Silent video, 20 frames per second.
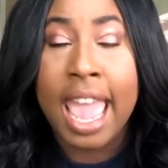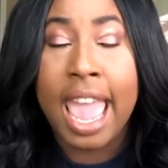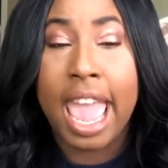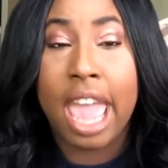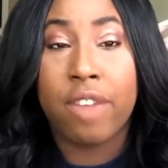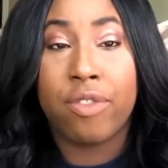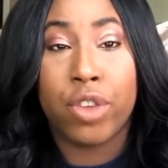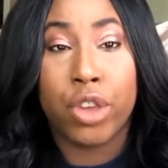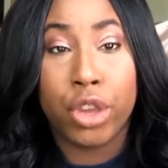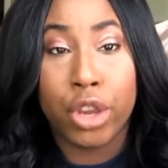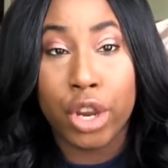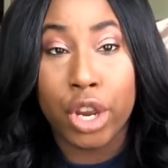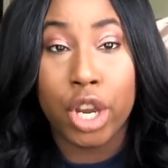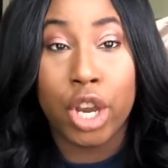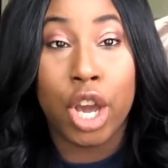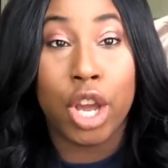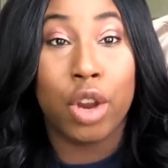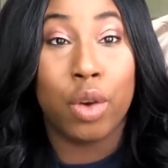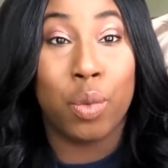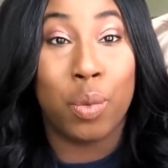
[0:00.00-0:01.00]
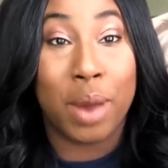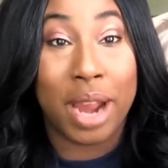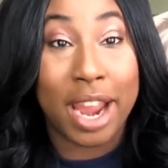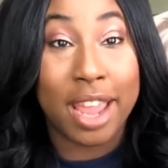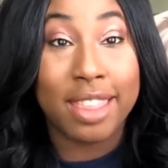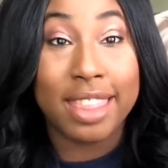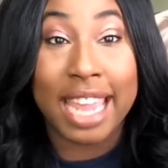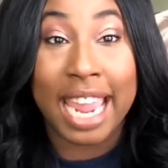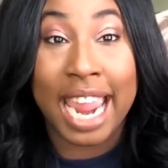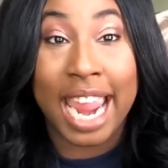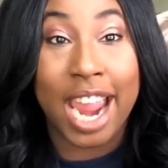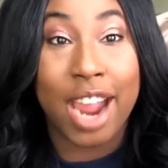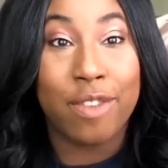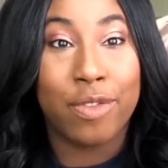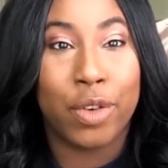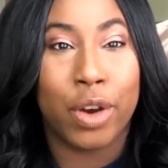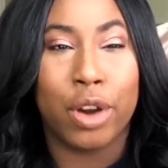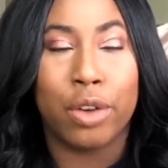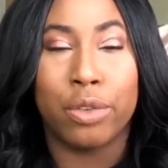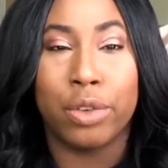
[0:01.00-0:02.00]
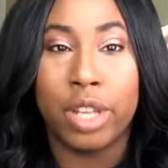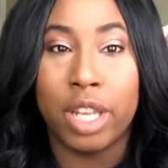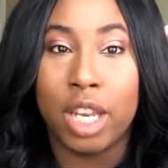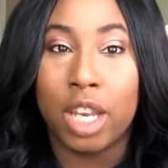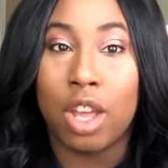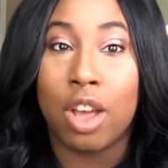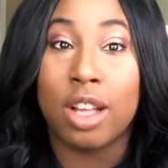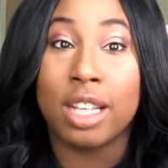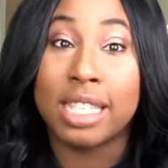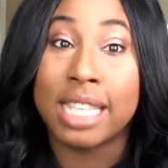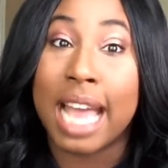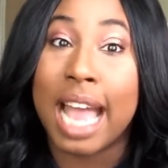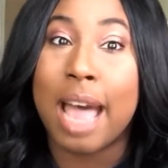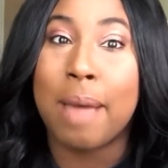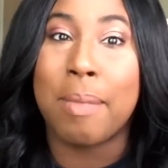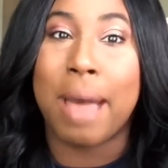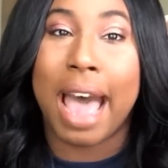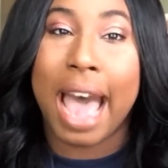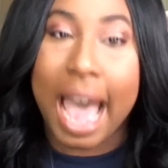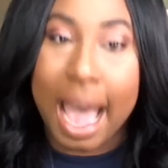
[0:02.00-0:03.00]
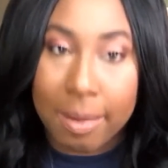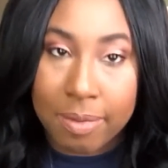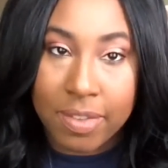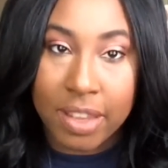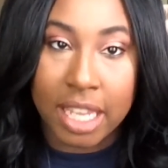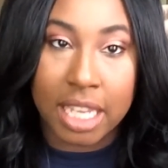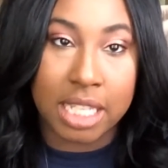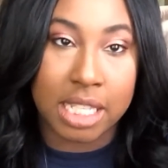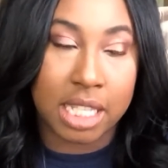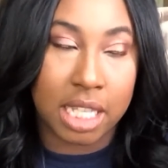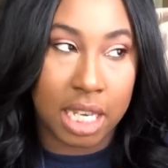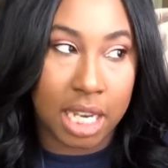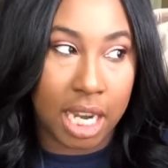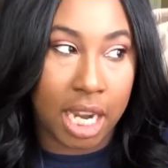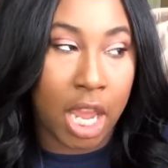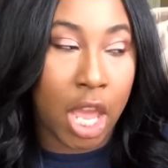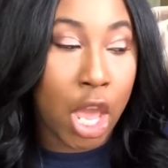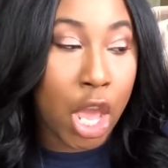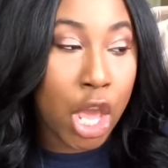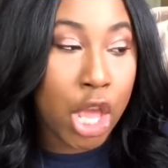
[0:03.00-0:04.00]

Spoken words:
If you're going to wear the hair for a really long time, obviously,